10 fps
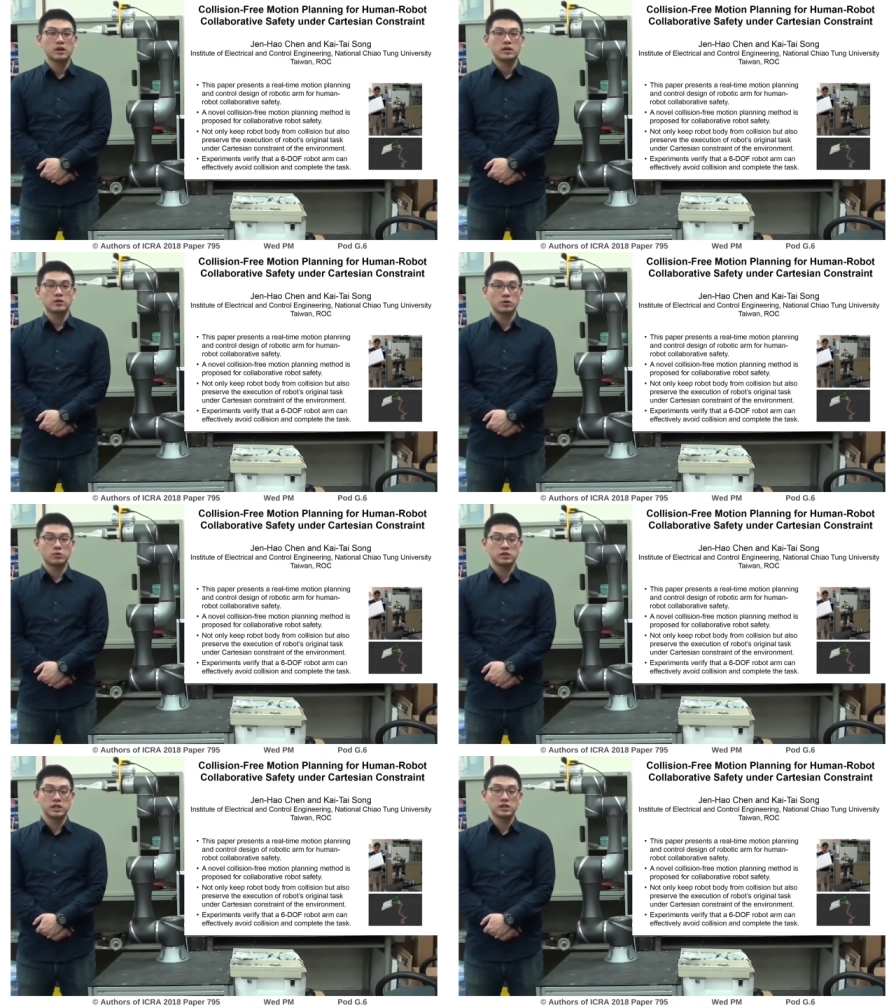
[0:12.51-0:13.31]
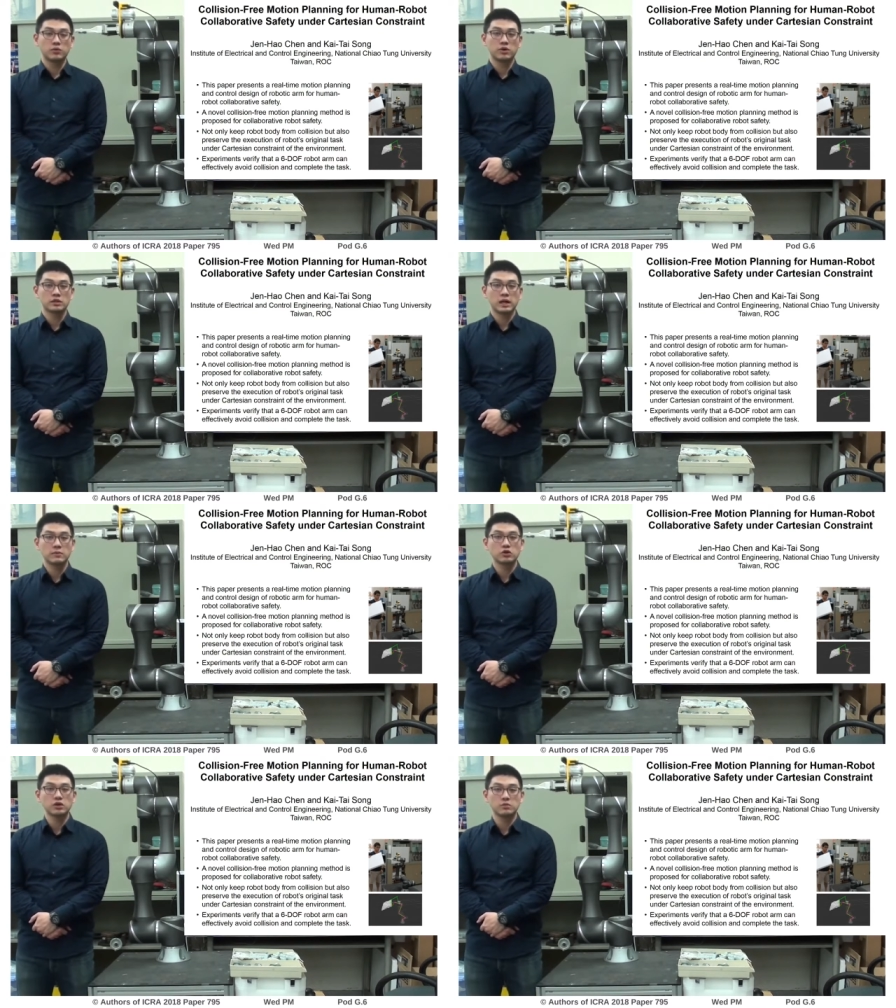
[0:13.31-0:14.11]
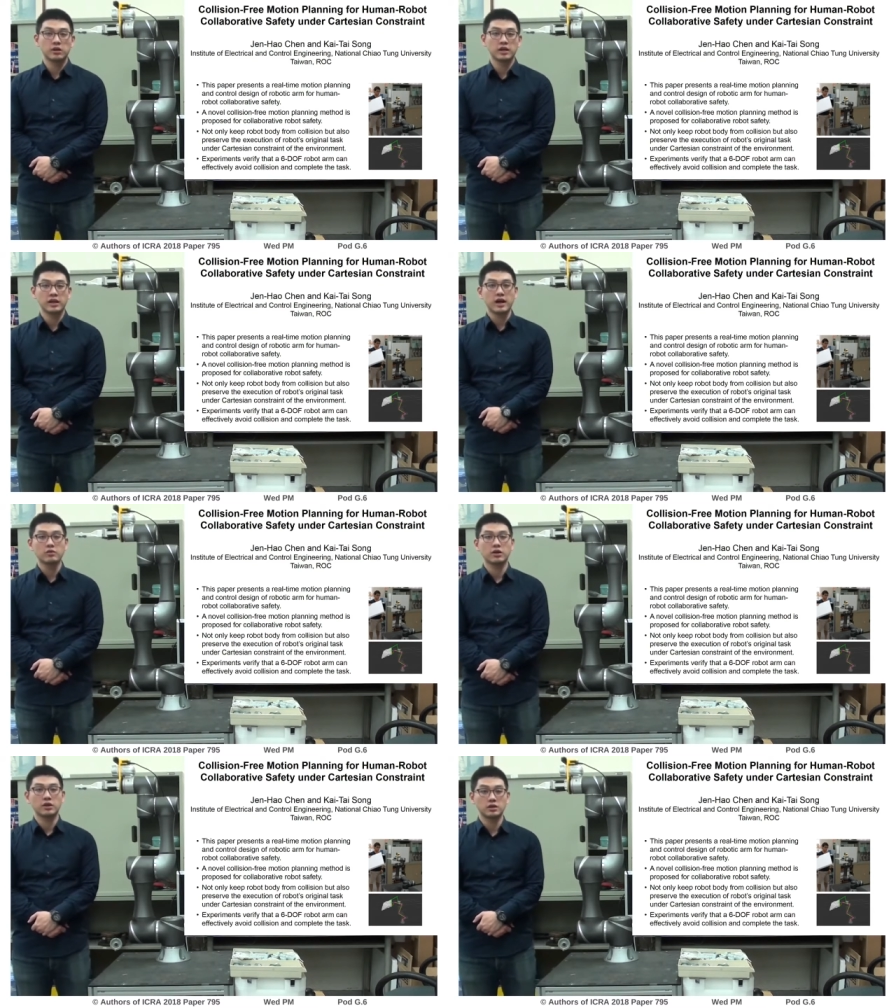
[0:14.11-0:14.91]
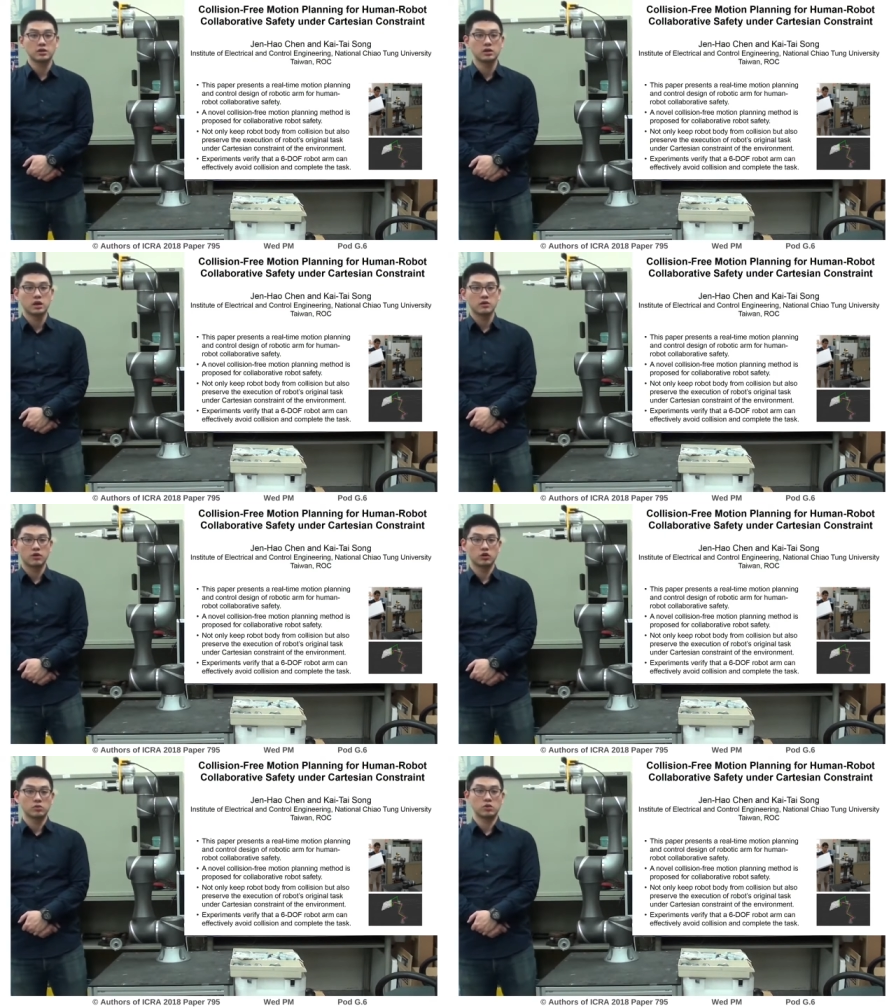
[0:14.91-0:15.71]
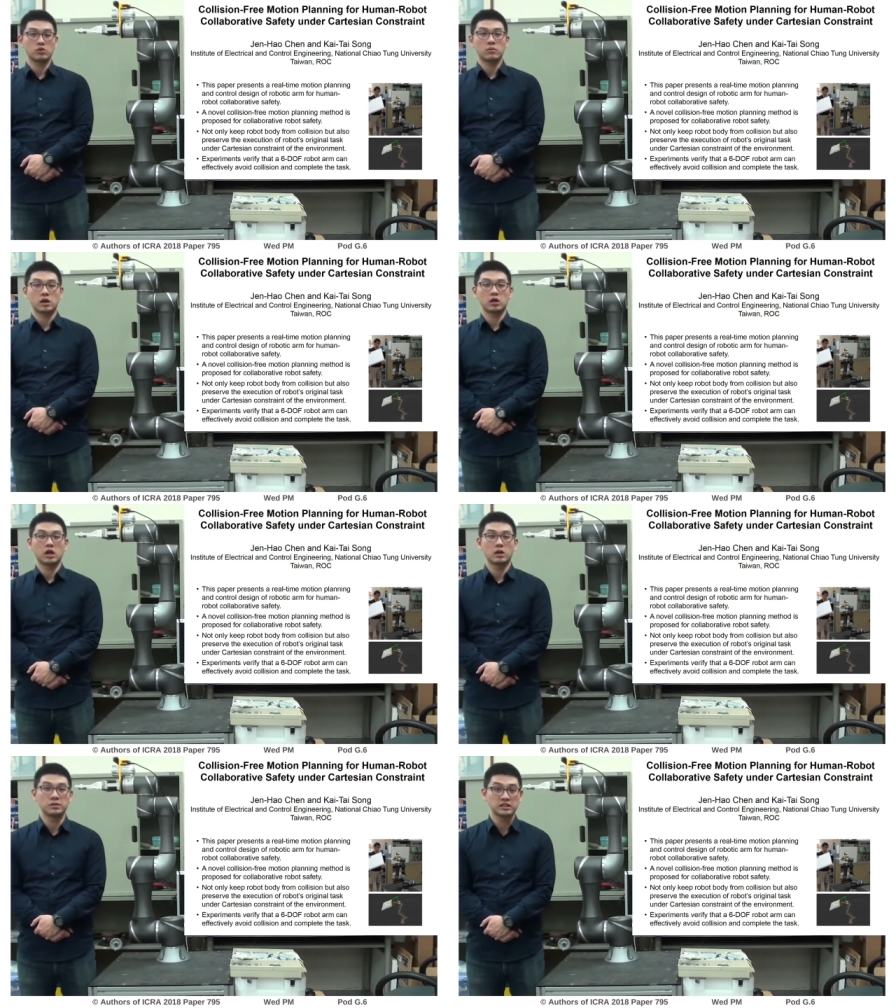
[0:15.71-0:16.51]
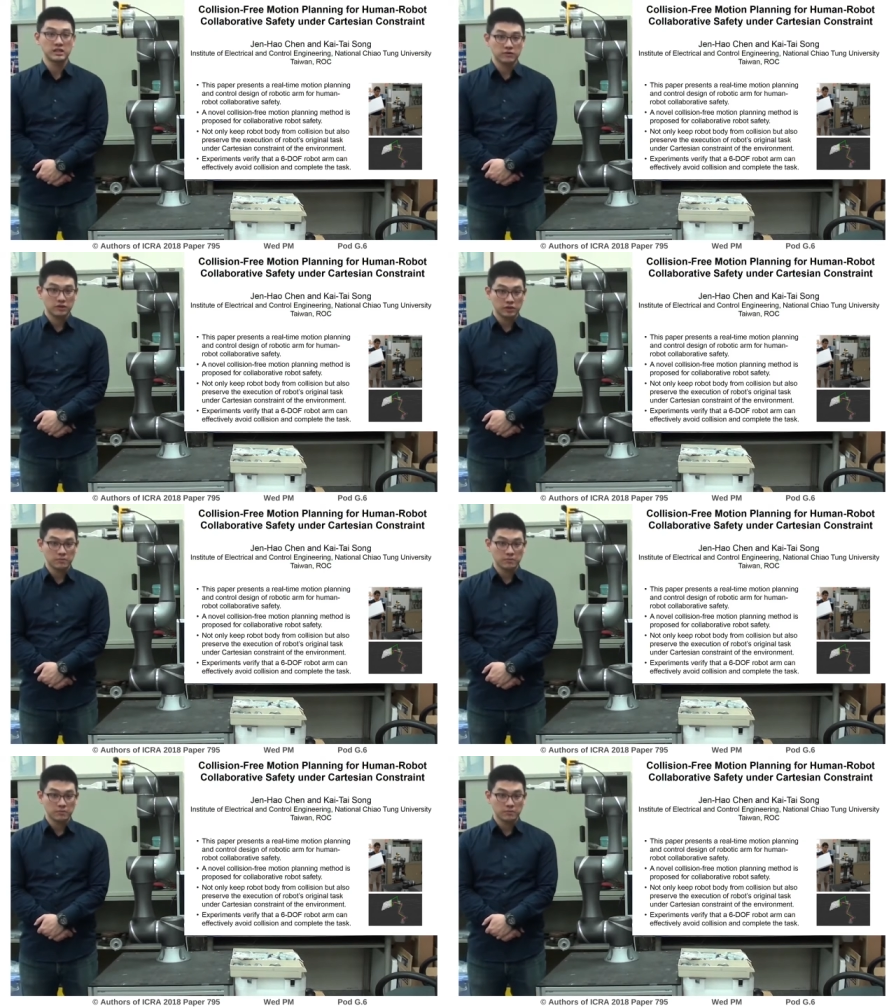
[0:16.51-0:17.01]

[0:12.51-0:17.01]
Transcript: We present a real-time motion planning algorithm for human-robot collaborative safety.